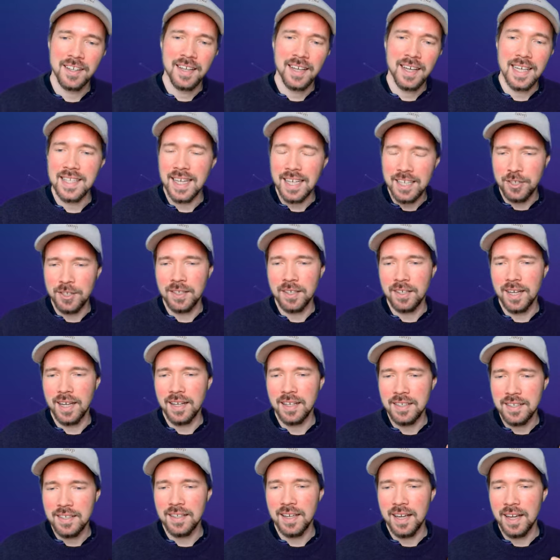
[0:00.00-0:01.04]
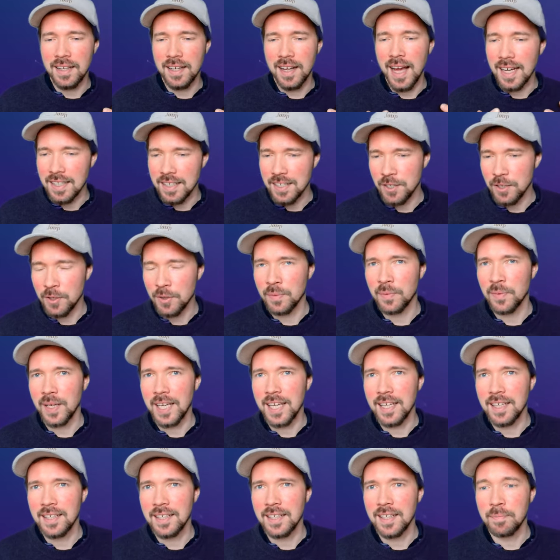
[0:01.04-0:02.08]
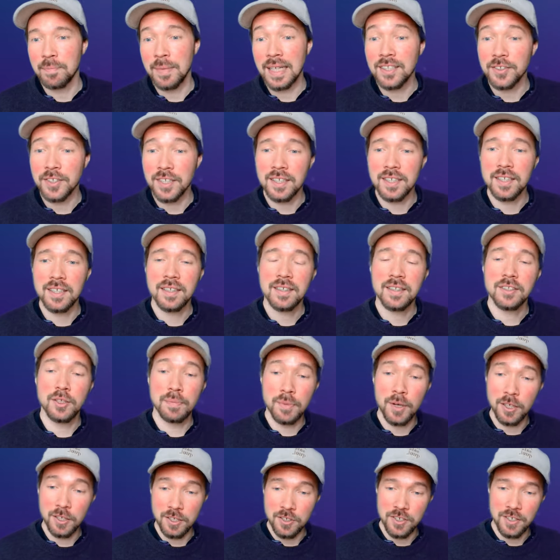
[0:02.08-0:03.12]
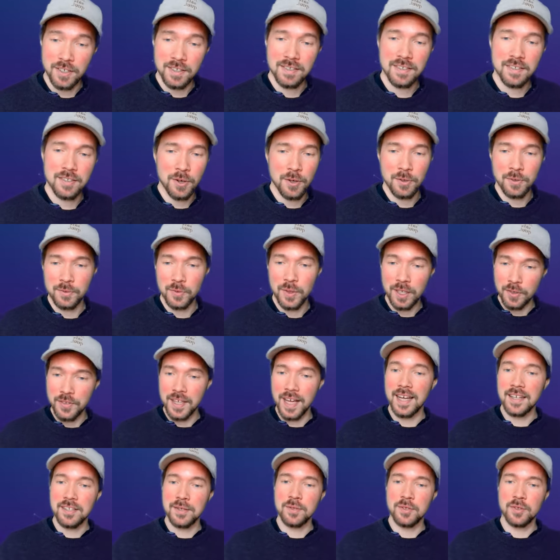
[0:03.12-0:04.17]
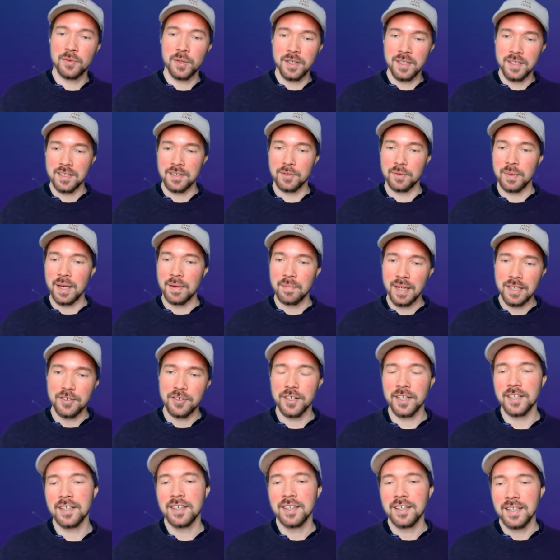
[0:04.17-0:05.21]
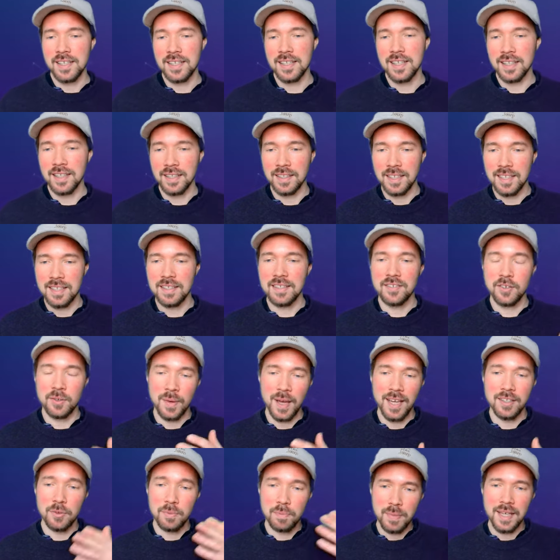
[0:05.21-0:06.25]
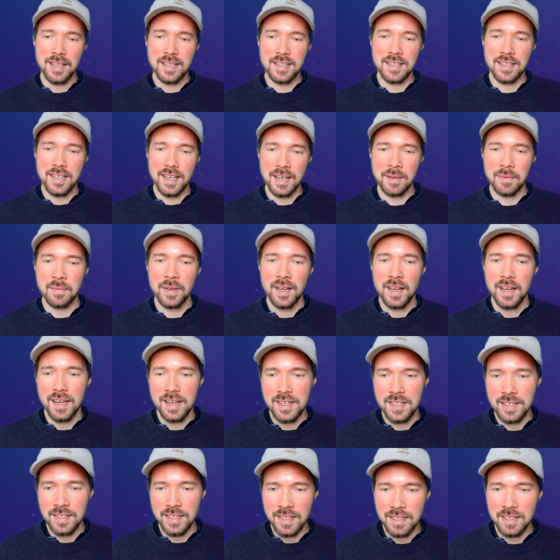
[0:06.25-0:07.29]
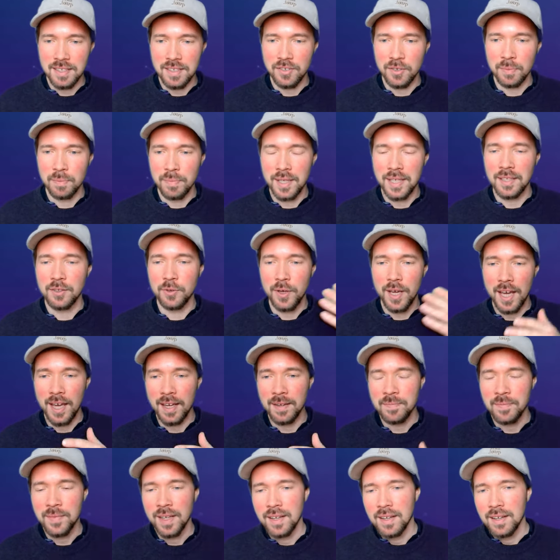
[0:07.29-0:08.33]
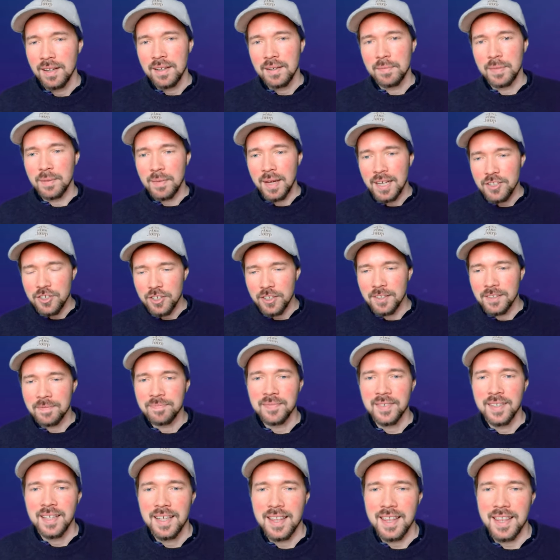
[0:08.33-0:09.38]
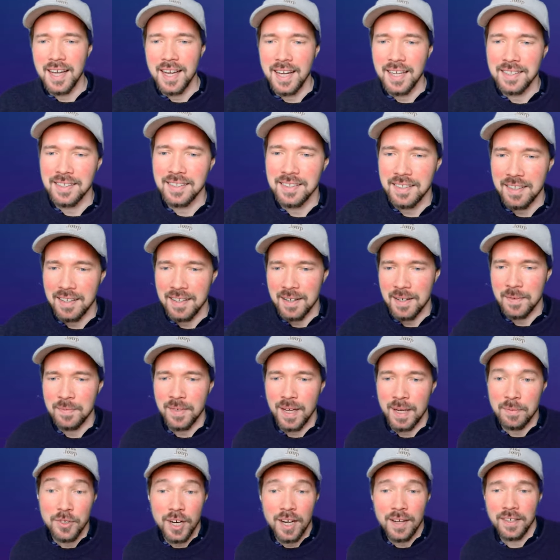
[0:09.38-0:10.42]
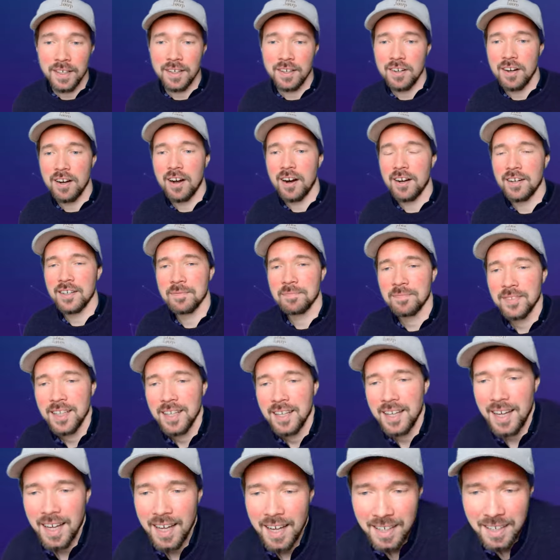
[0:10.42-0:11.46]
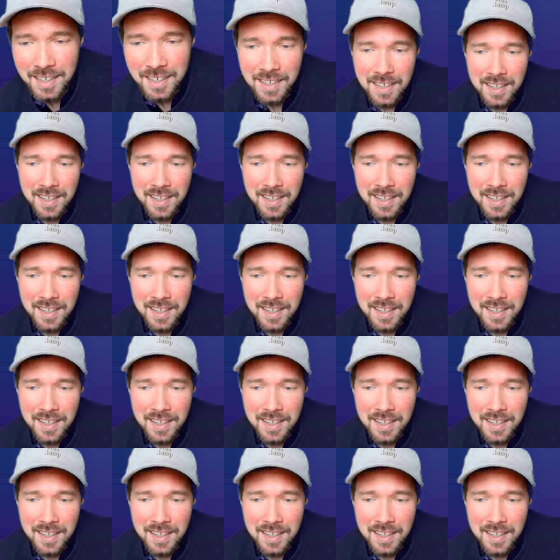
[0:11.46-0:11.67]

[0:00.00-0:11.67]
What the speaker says: It's actually an axiom in metric topology. So one of the axioms of what is it to be a metric is that the distance from A to B is the same as the distance from B to A. But imagine that I'm driving a car and